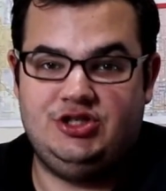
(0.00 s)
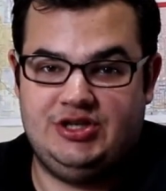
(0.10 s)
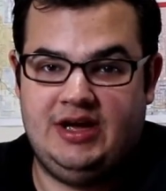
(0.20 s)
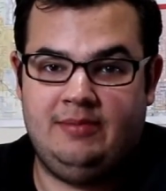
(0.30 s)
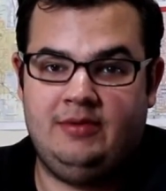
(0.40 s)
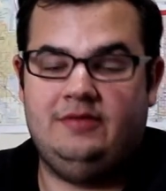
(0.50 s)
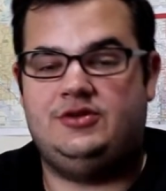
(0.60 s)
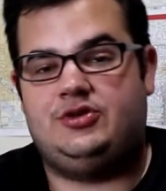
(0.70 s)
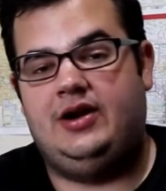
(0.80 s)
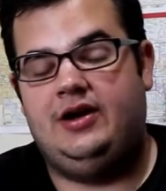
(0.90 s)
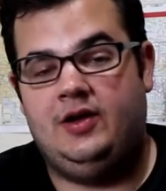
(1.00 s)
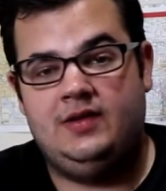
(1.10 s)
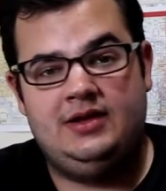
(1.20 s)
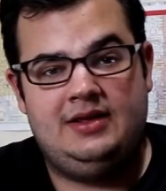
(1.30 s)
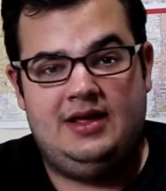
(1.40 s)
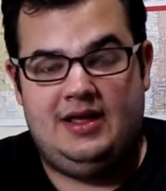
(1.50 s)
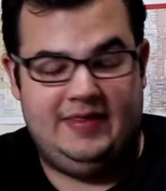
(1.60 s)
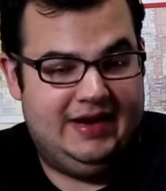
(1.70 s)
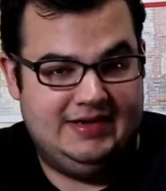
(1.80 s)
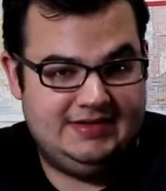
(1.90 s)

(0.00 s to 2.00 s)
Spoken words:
gem of a trail that is